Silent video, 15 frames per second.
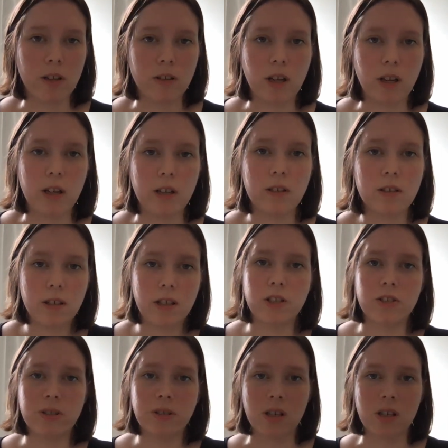They're not
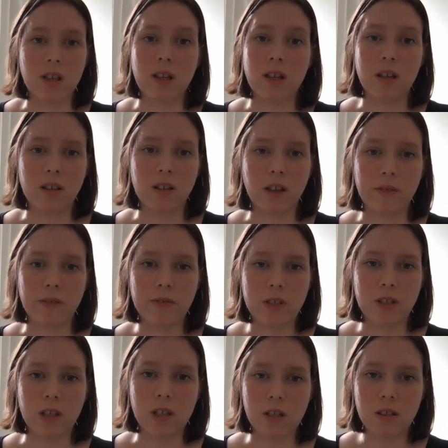interested in it enough
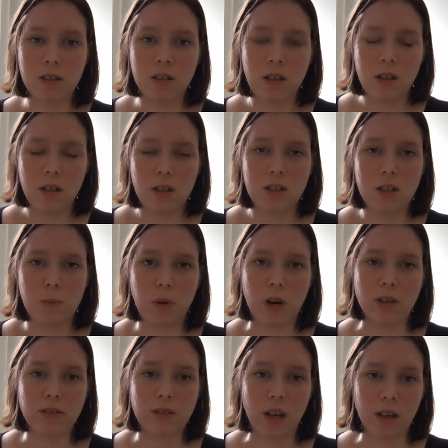to
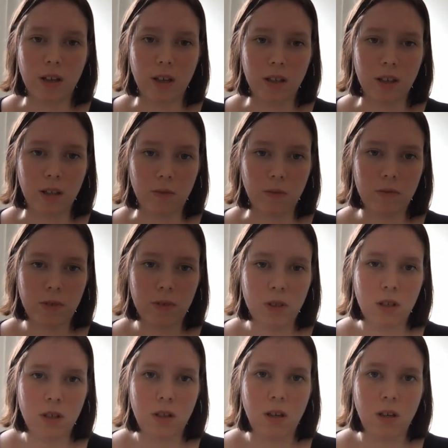press that kind of
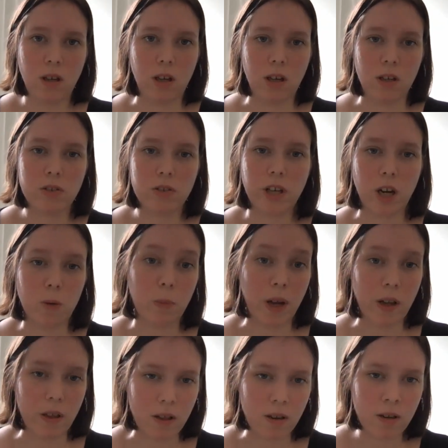share
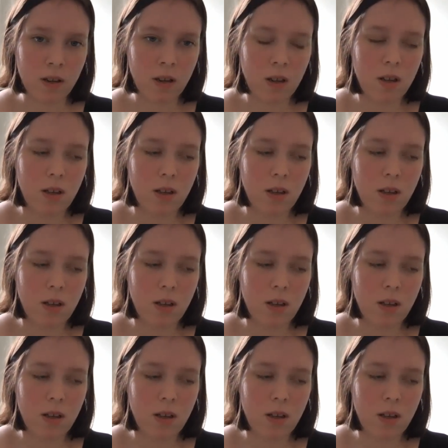button.